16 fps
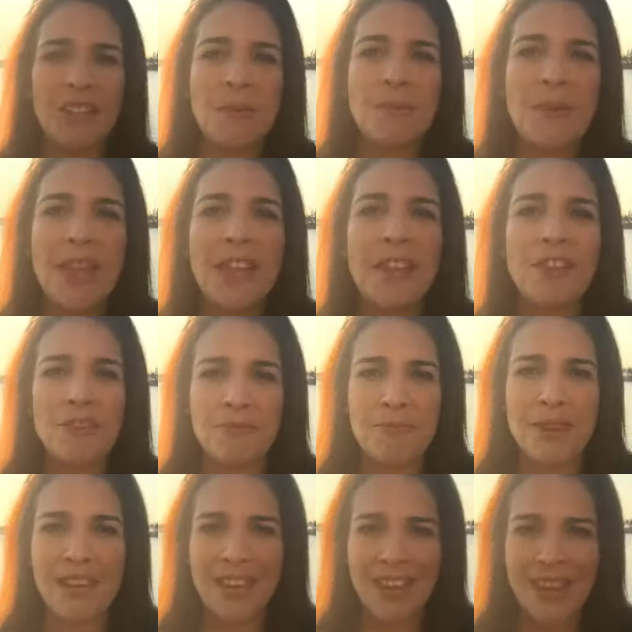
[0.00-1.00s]
the Bay of
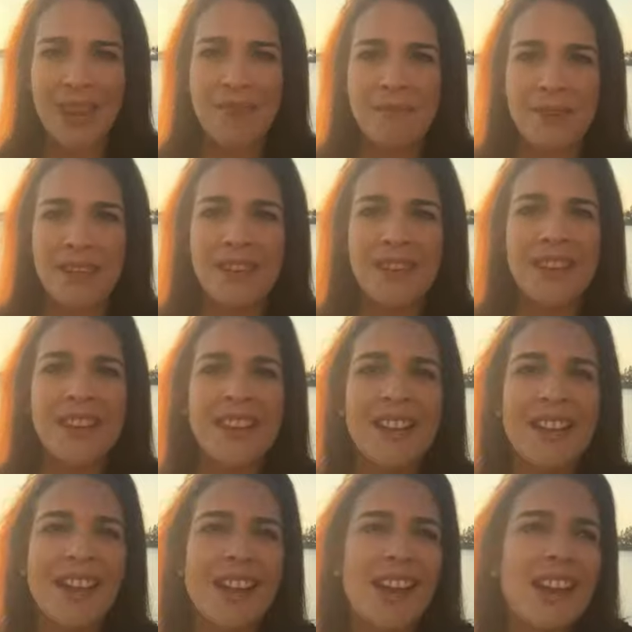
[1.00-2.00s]
Miami.
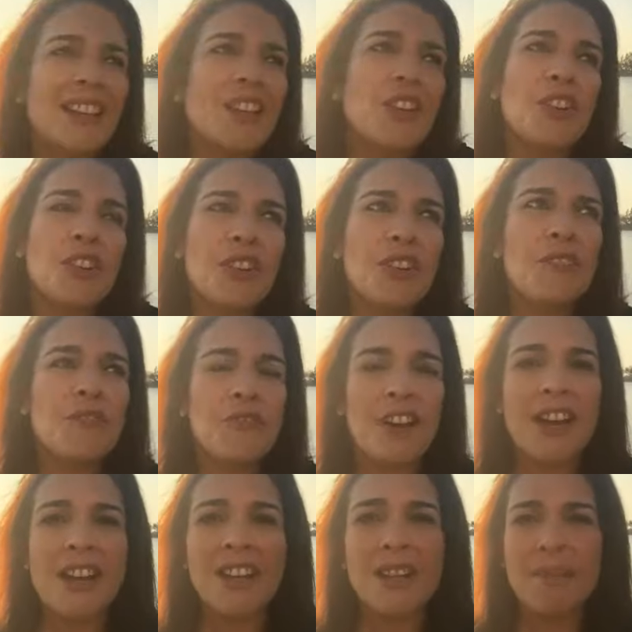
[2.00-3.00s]
I couldn't
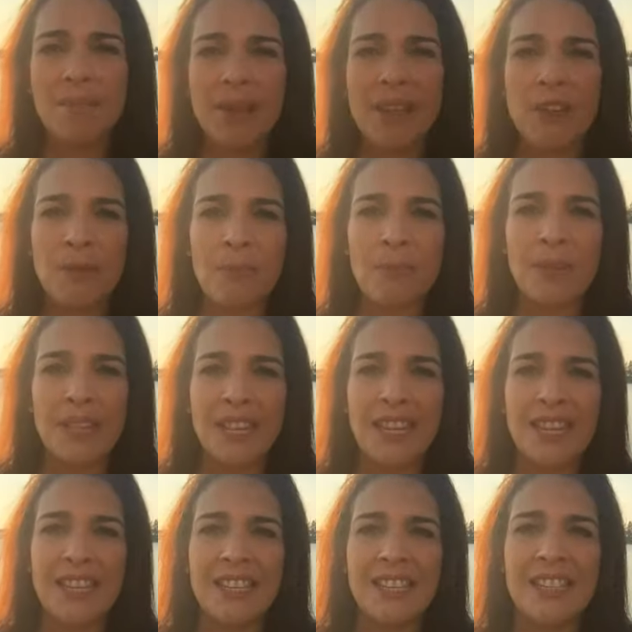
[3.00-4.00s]
find a better
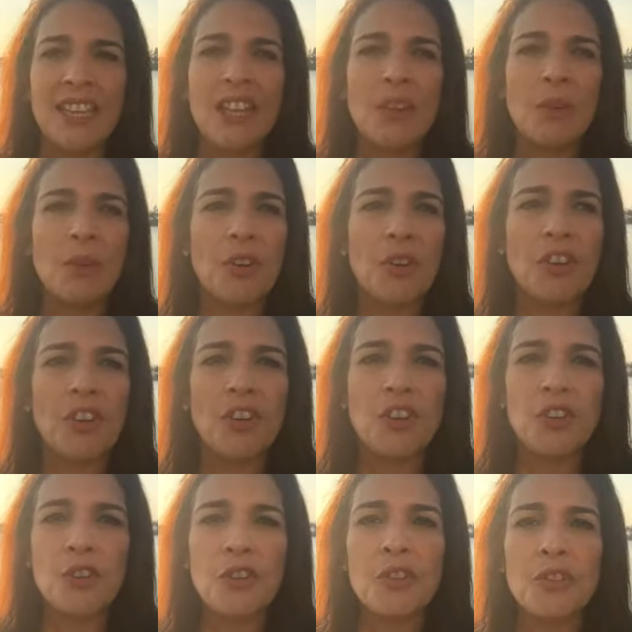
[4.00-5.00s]
place where
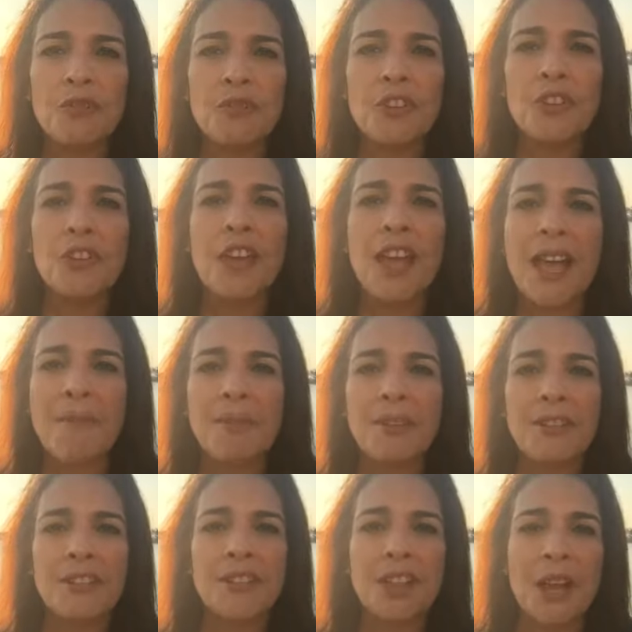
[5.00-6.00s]
you could feel
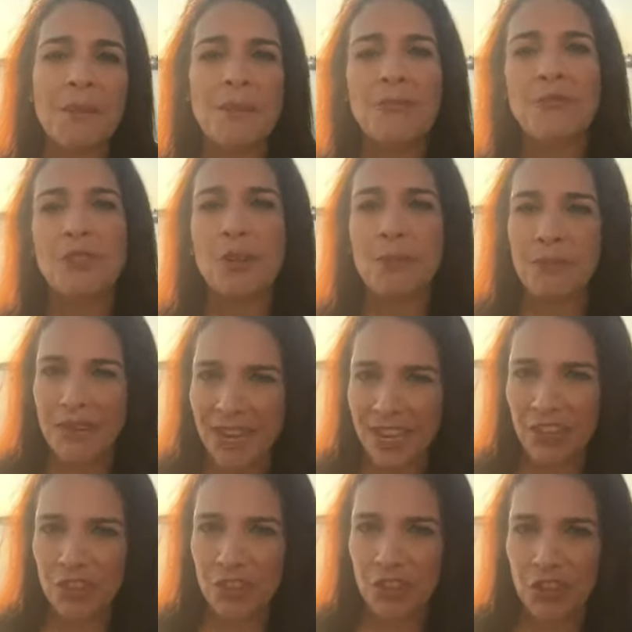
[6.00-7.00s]
happiness coming from
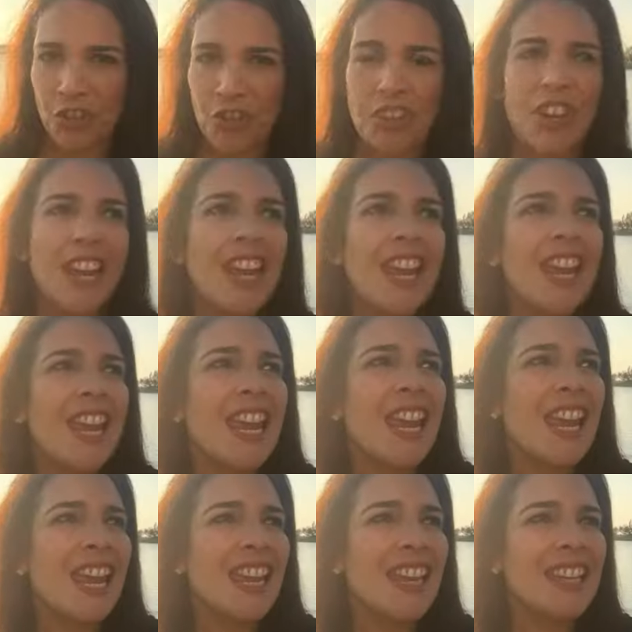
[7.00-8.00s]
nature.
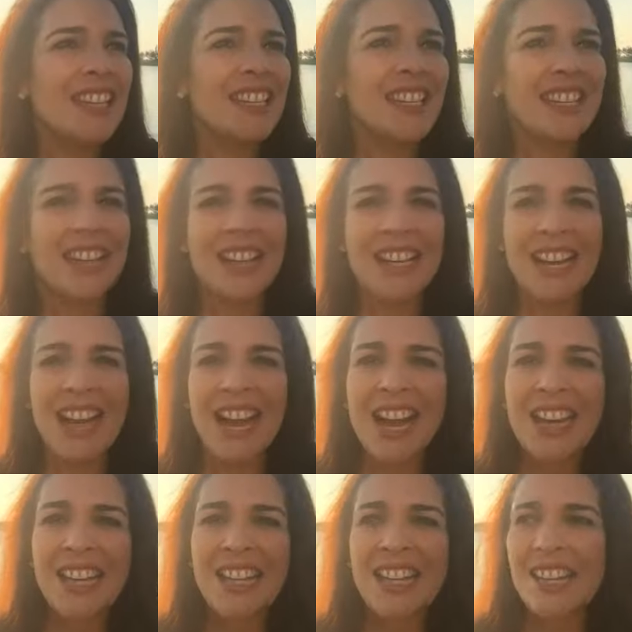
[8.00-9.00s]
And
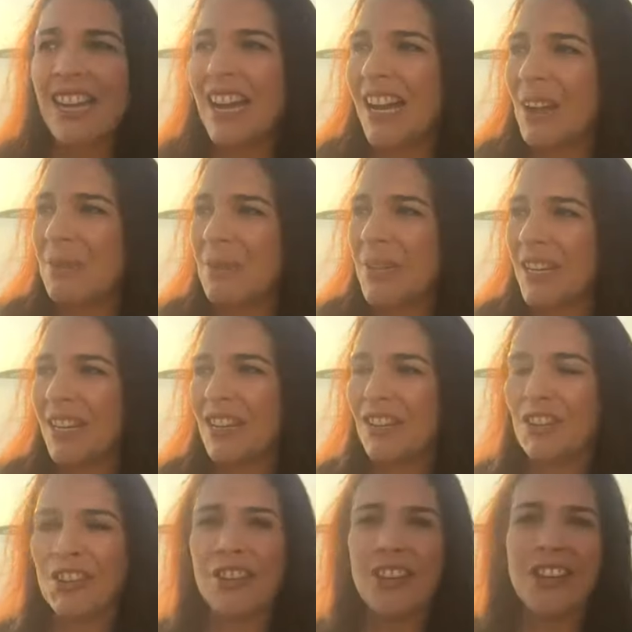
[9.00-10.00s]
I am
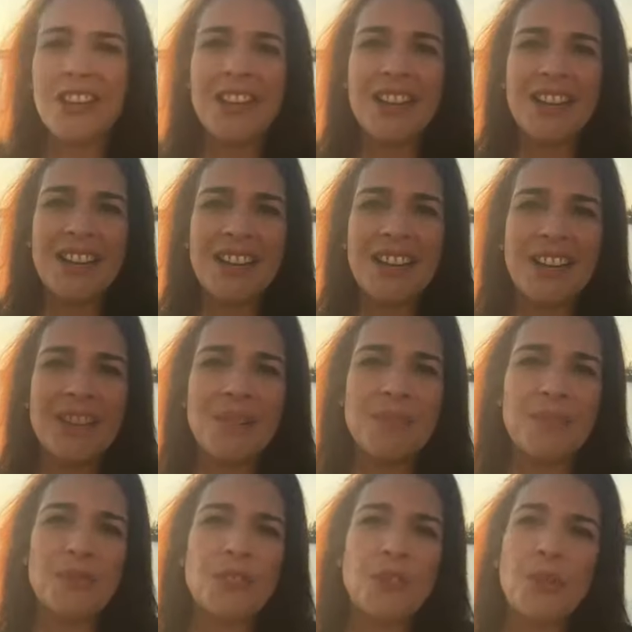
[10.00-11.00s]
here
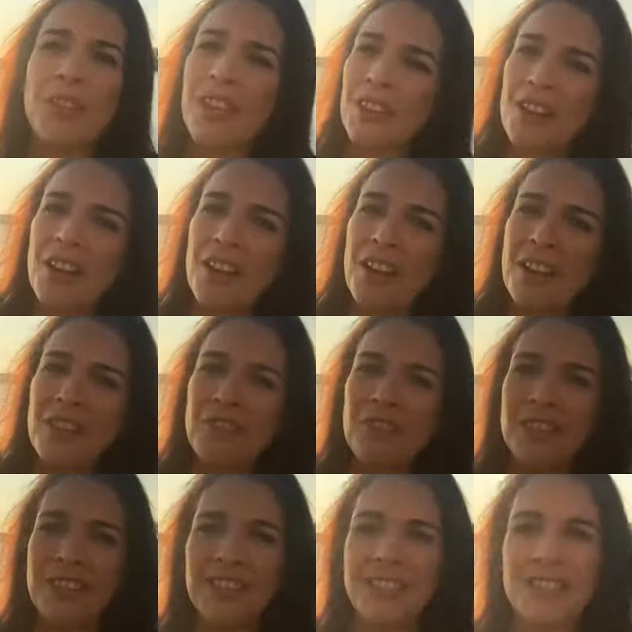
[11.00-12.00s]
to kick off
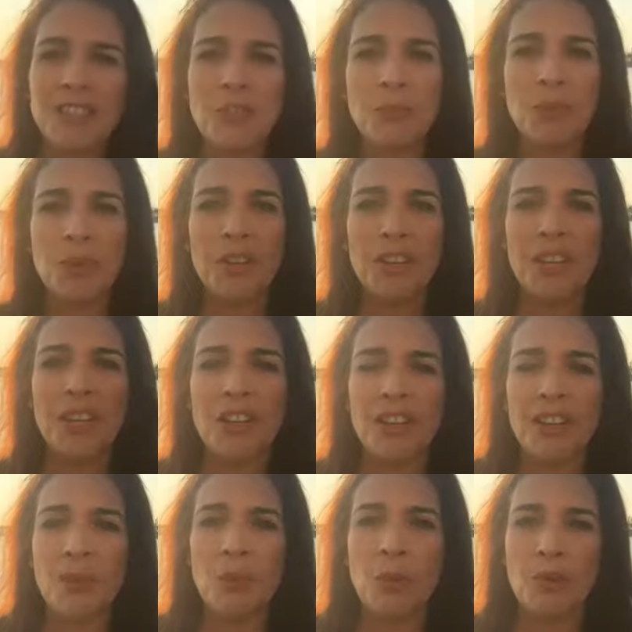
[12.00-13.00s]
this morning
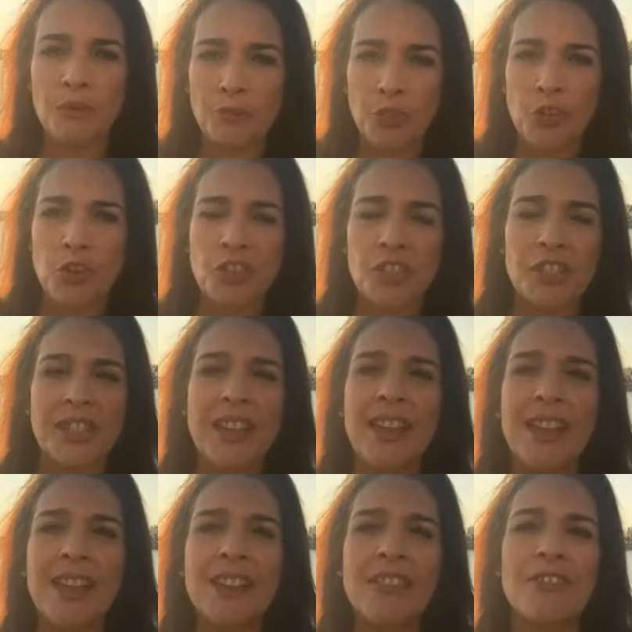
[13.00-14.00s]
on our first
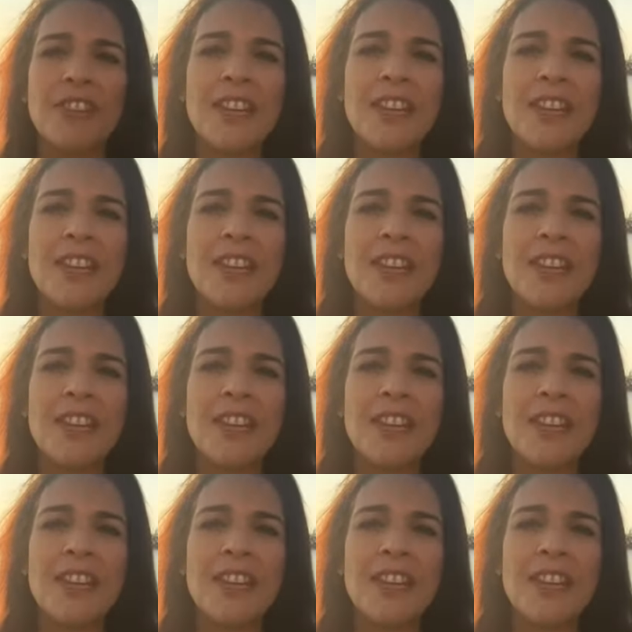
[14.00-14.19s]
live.